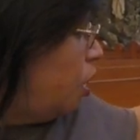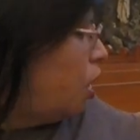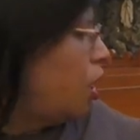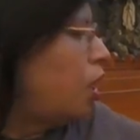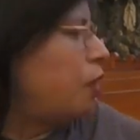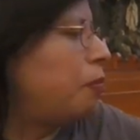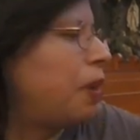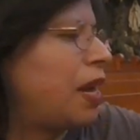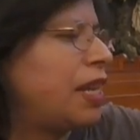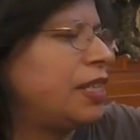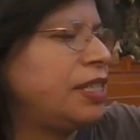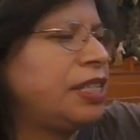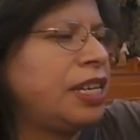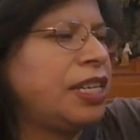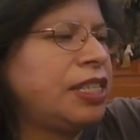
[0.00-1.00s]
are my
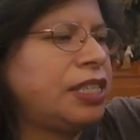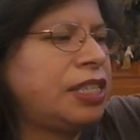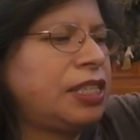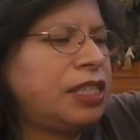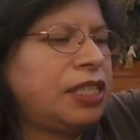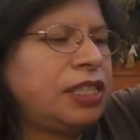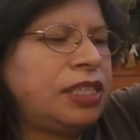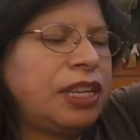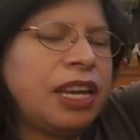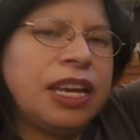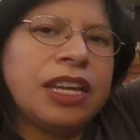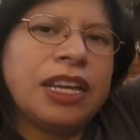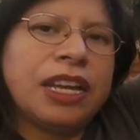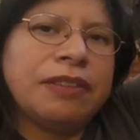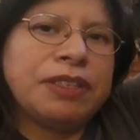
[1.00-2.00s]
dates,
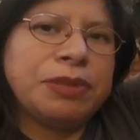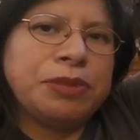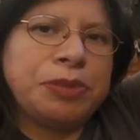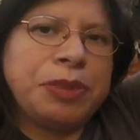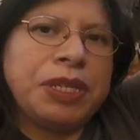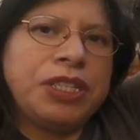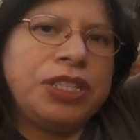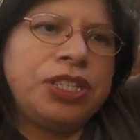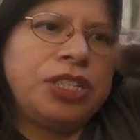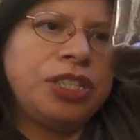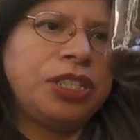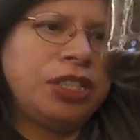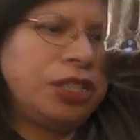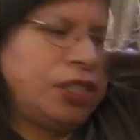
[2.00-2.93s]
and I have some spinach.